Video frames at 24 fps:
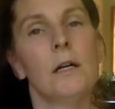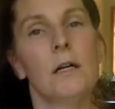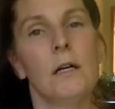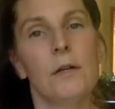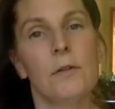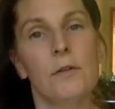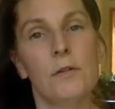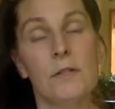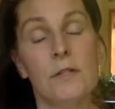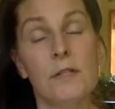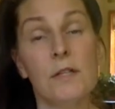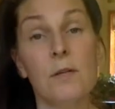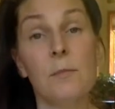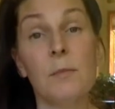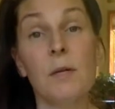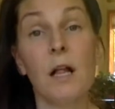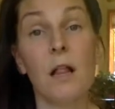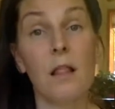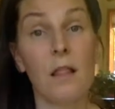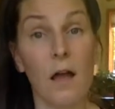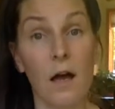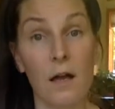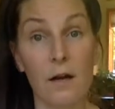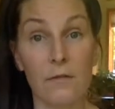This is going to be a
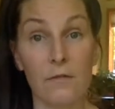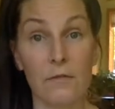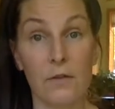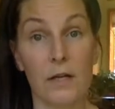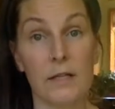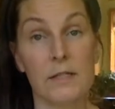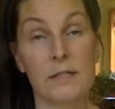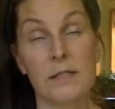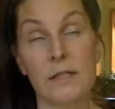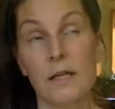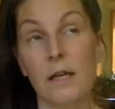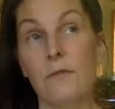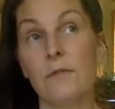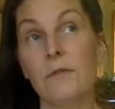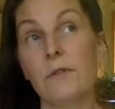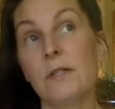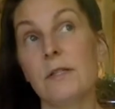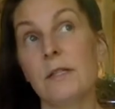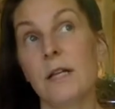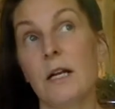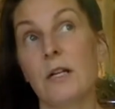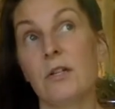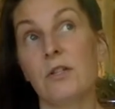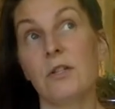lot of lines. Like, every
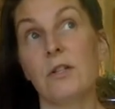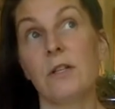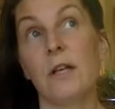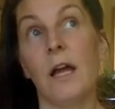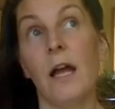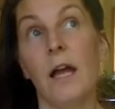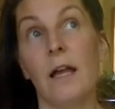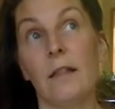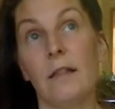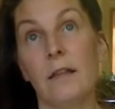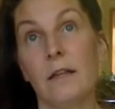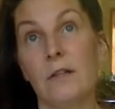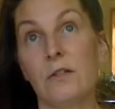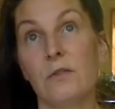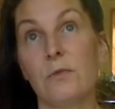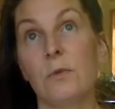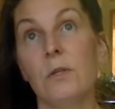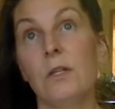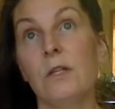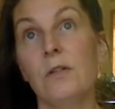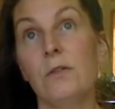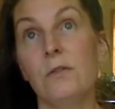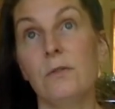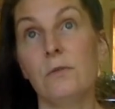section had like
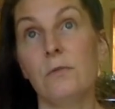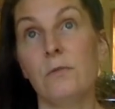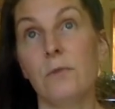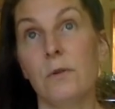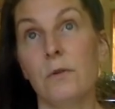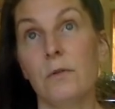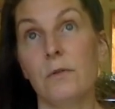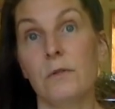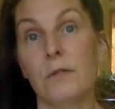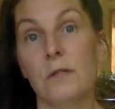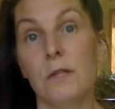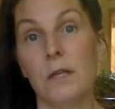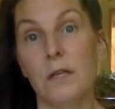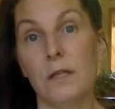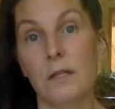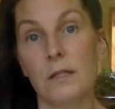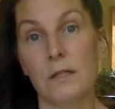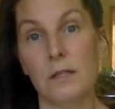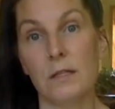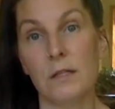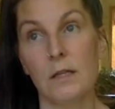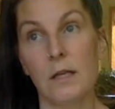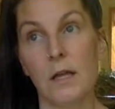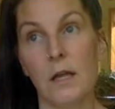22 rows in
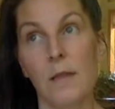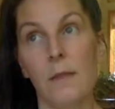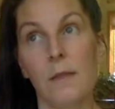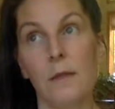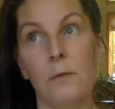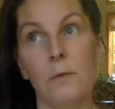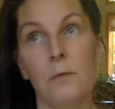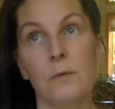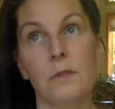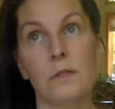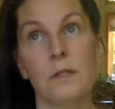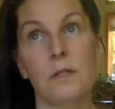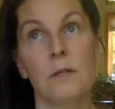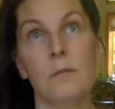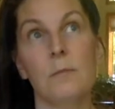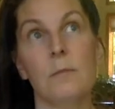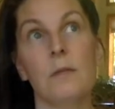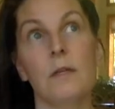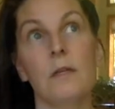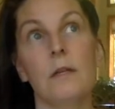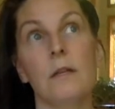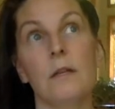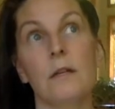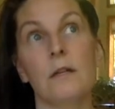it, and there was going to
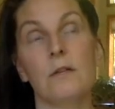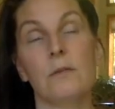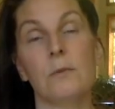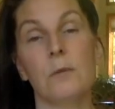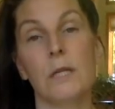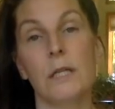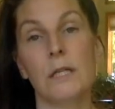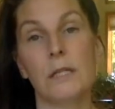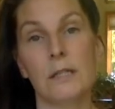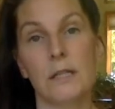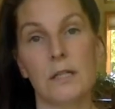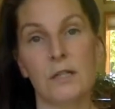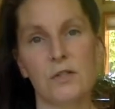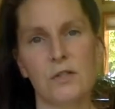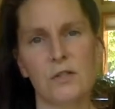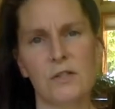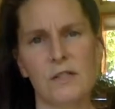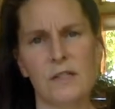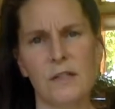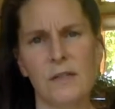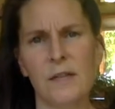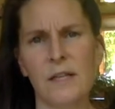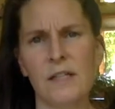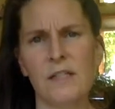be like 20 sections,
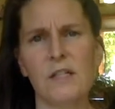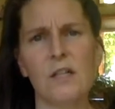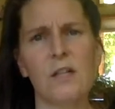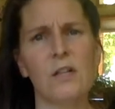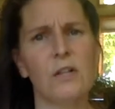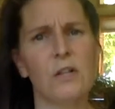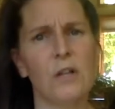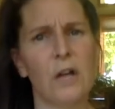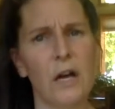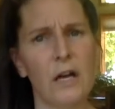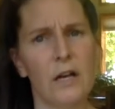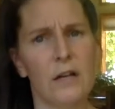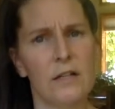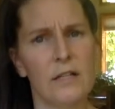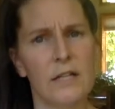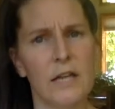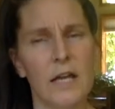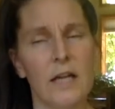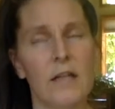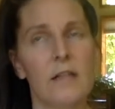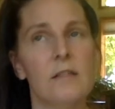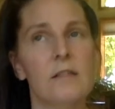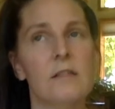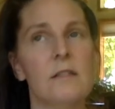and that's a lot of
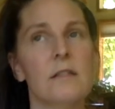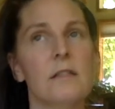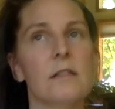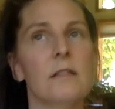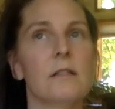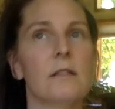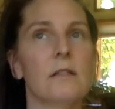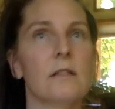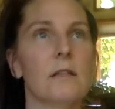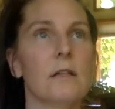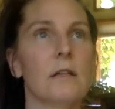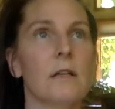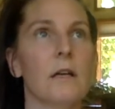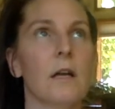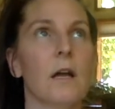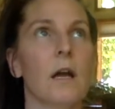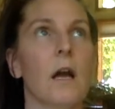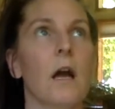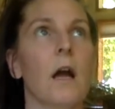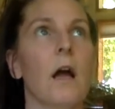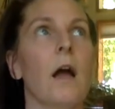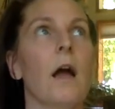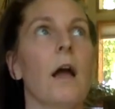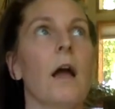text.
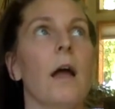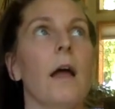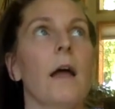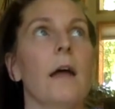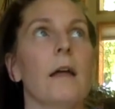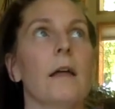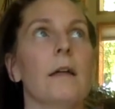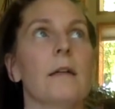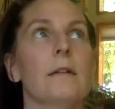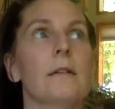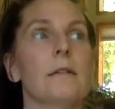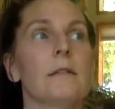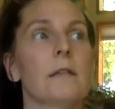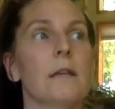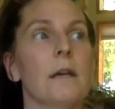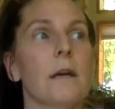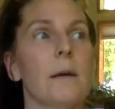And